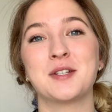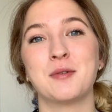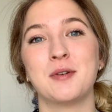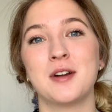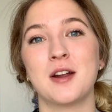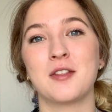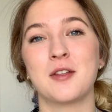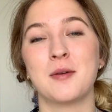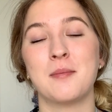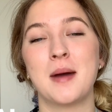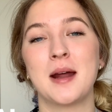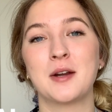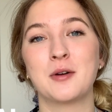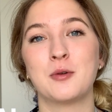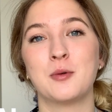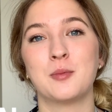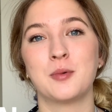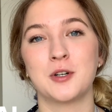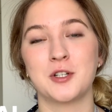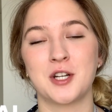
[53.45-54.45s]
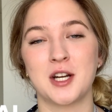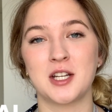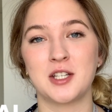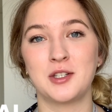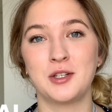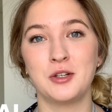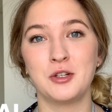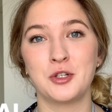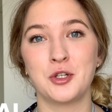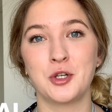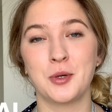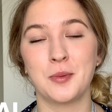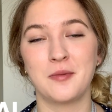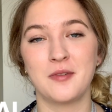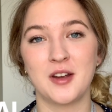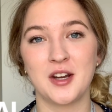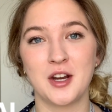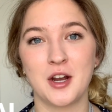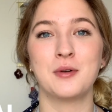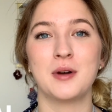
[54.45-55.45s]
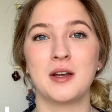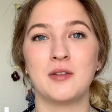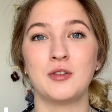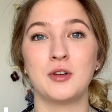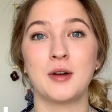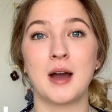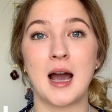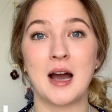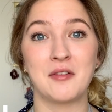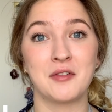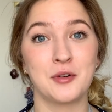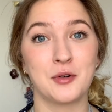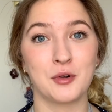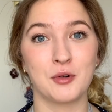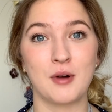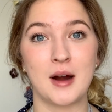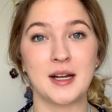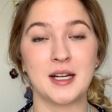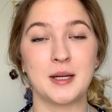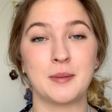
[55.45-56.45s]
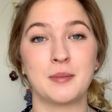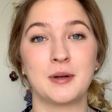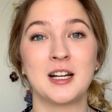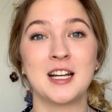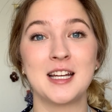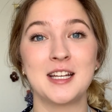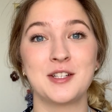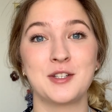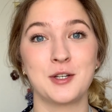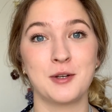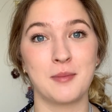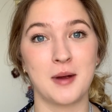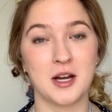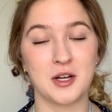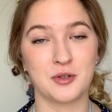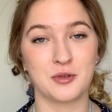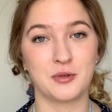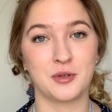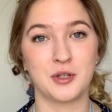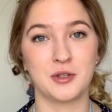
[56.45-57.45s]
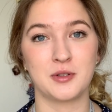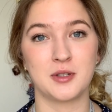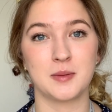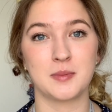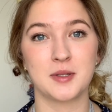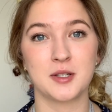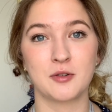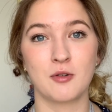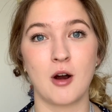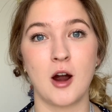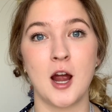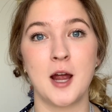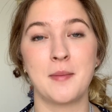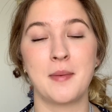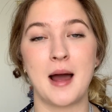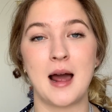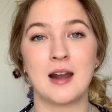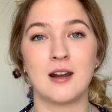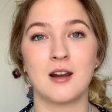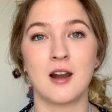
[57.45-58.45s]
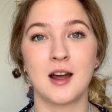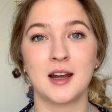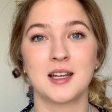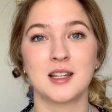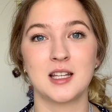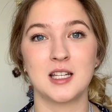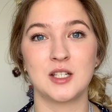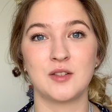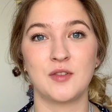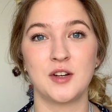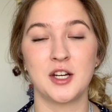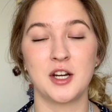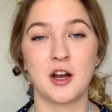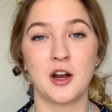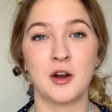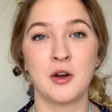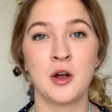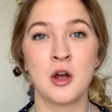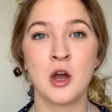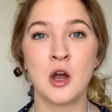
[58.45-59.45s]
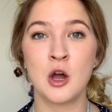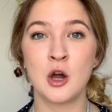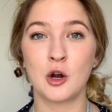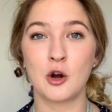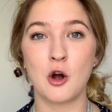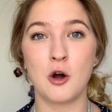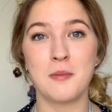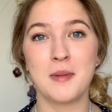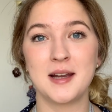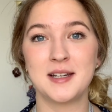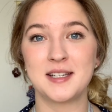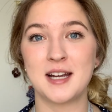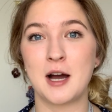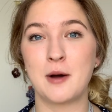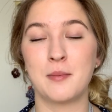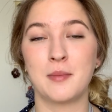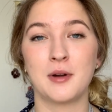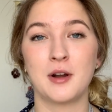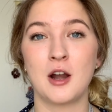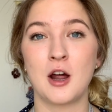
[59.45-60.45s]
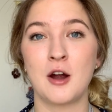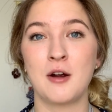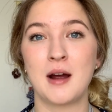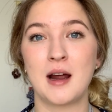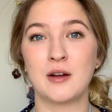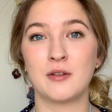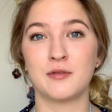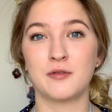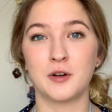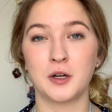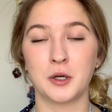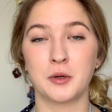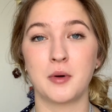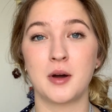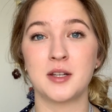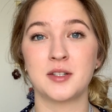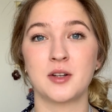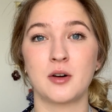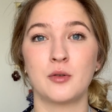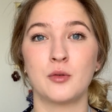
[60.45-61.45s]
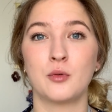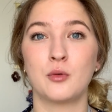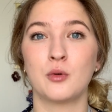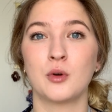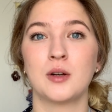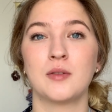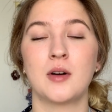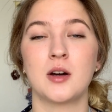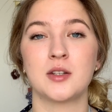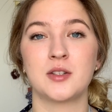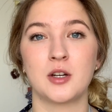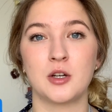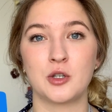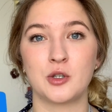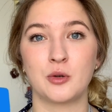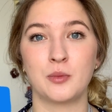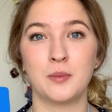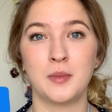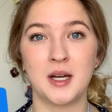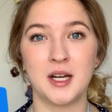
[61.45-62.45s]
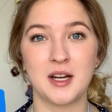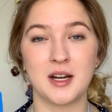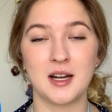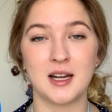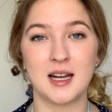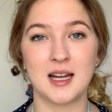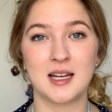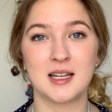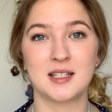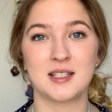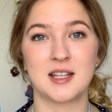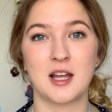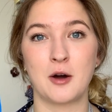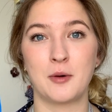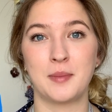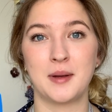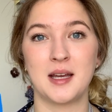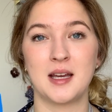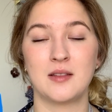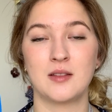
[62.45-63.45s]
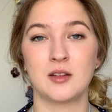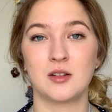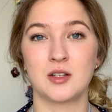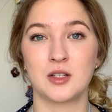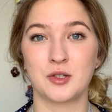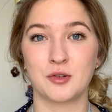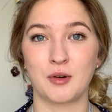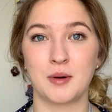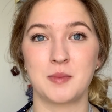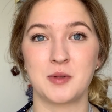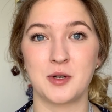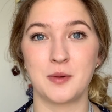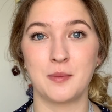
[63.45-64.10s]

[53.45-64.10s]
another Medical Projects YouTube video. If you haven't already, please do make sure you subscribe and like this video. Comment down below and follow us on all of our social media links. They'll be in the description